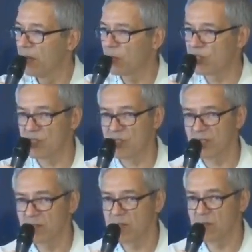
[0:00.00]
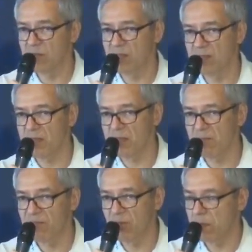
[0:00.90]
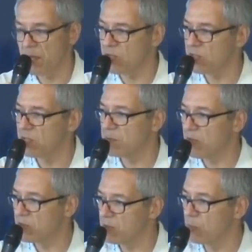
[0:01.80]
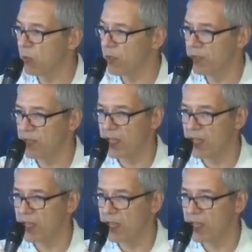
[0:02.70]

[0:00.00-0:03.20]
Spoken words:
which is still something that I'm very passionate about, supporting the